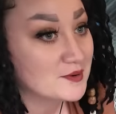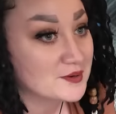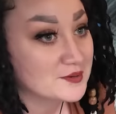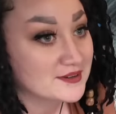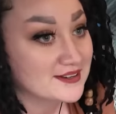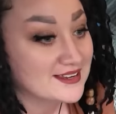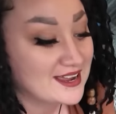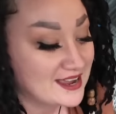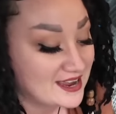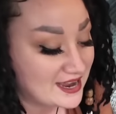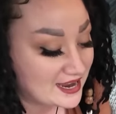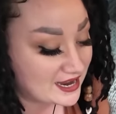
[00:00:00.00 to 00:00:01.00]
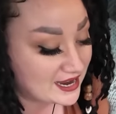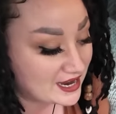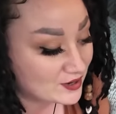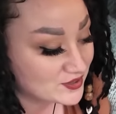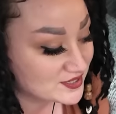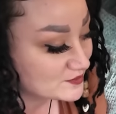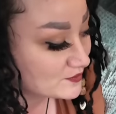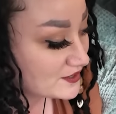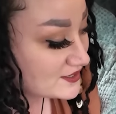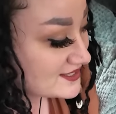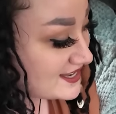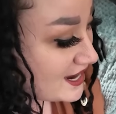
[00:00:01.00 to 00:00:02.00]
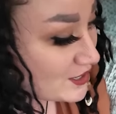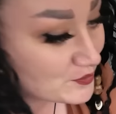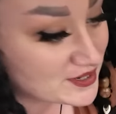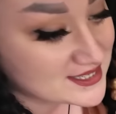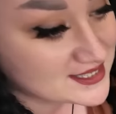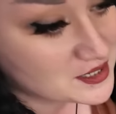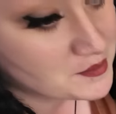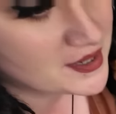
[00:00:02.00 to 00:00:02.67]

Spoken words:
wondering how this works. How do I sit on